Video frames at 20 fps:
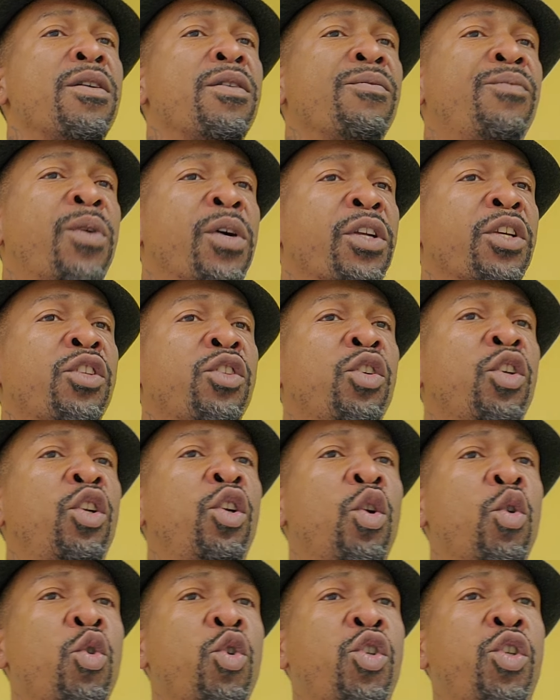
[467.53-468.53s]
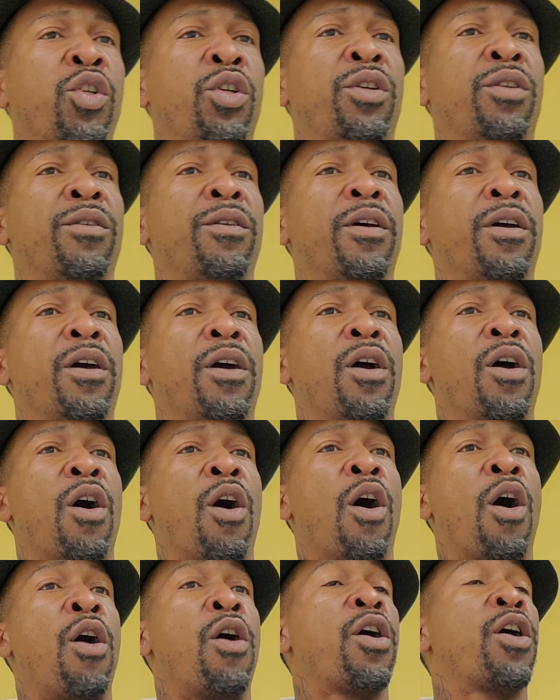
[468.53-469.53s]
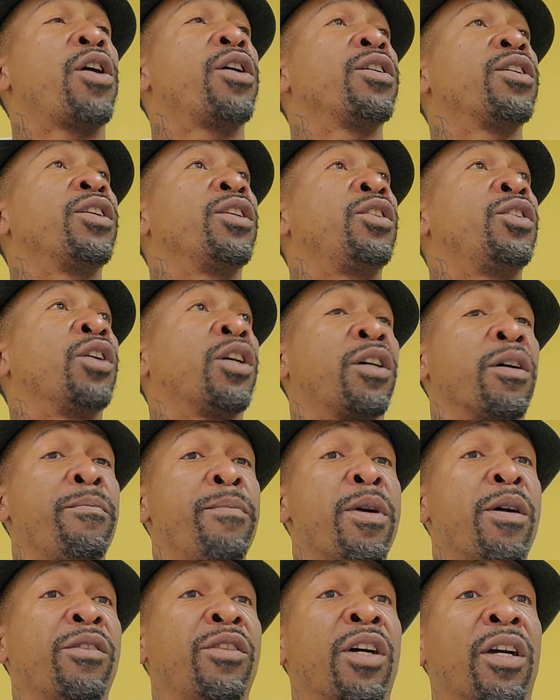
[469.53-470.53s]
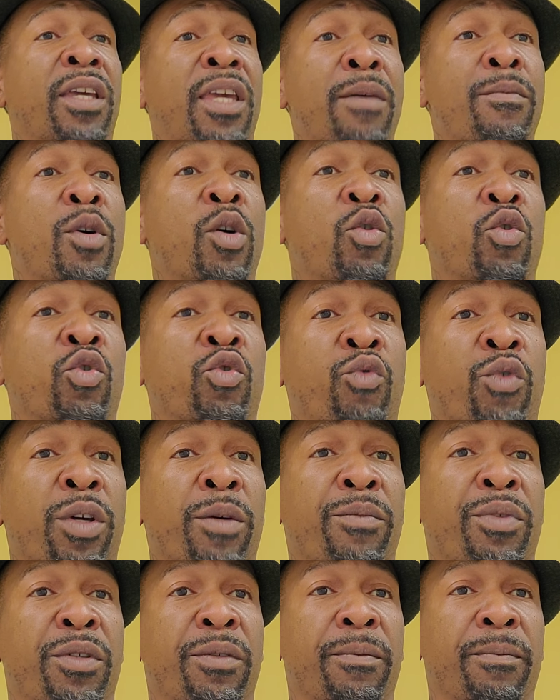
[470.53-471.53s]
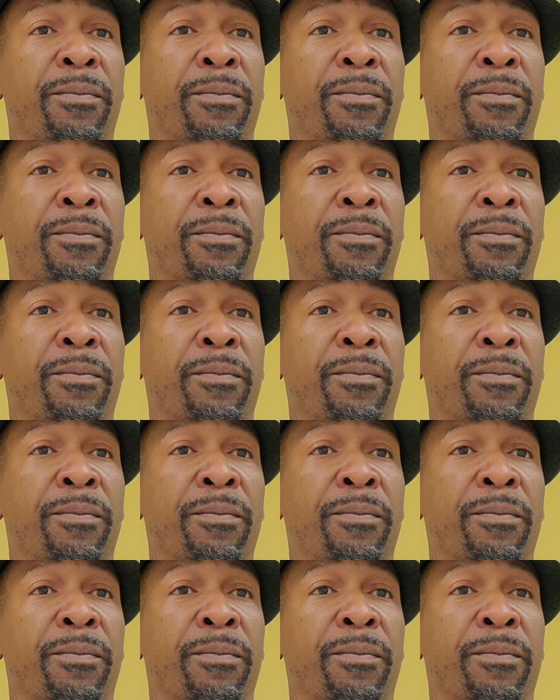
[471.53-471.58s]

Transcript: for the solution or the chemical drips.